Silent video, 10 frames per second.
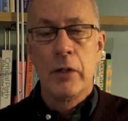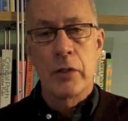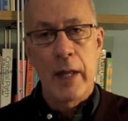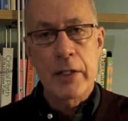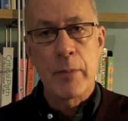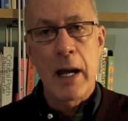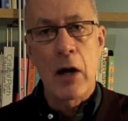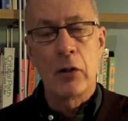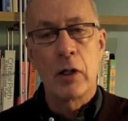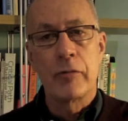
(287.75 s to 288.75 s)
So that's my
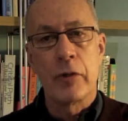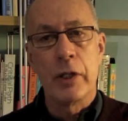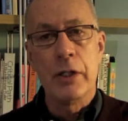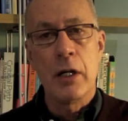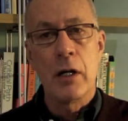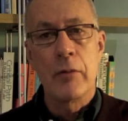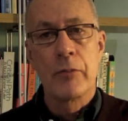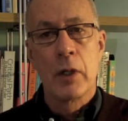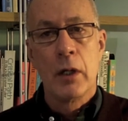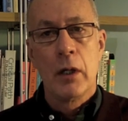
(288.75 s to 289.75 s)
outlook for the
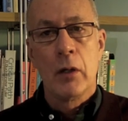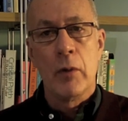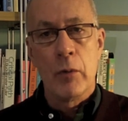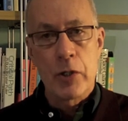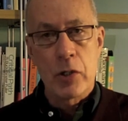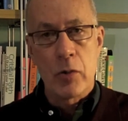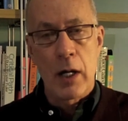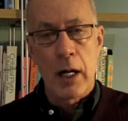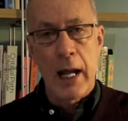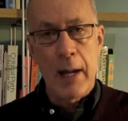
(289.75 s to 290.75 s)
year. We wish you
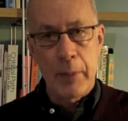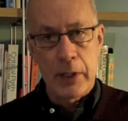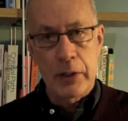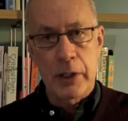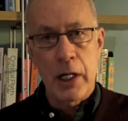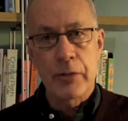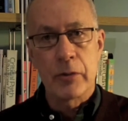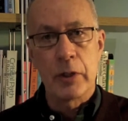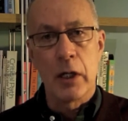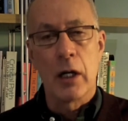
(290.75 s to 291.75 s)
a happy and
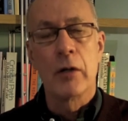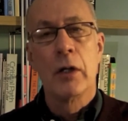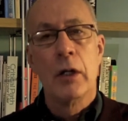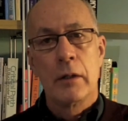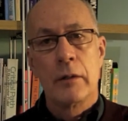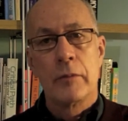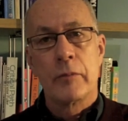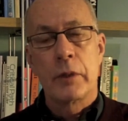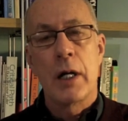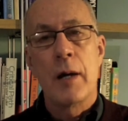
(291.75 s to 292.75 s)
successful year.
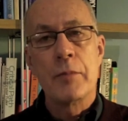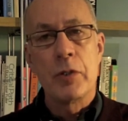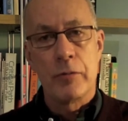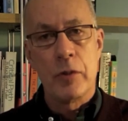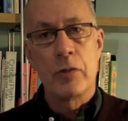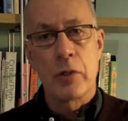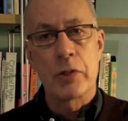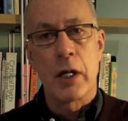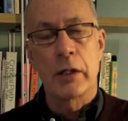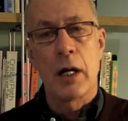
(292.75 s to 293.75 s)
Come to
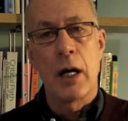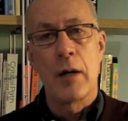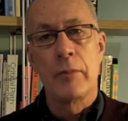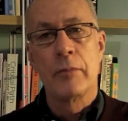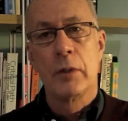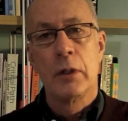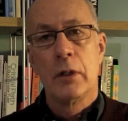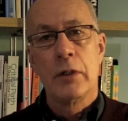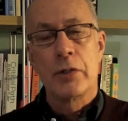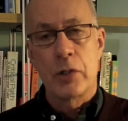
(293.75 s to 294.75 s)
futurist.com,
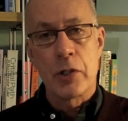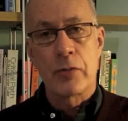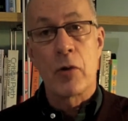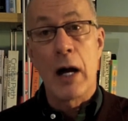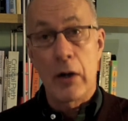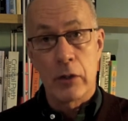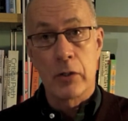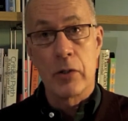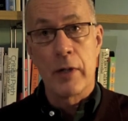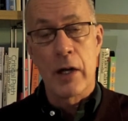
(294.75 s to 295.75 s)
search for
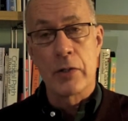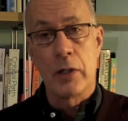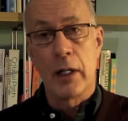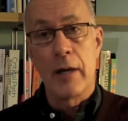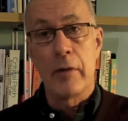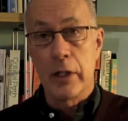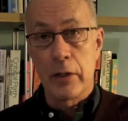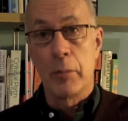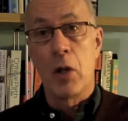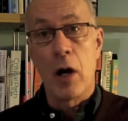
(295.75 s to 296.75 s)
Outlook 2011
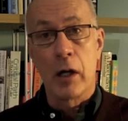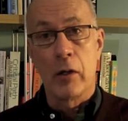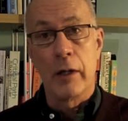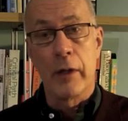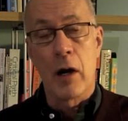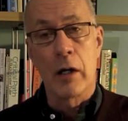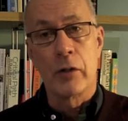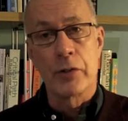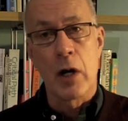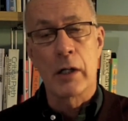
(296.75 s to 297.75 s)
in the blog or in the
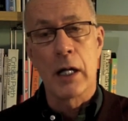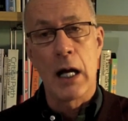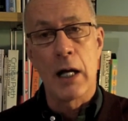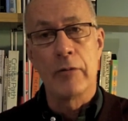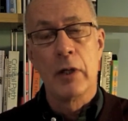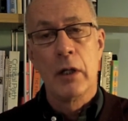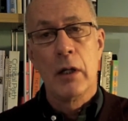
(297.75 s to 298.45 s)
articles archive,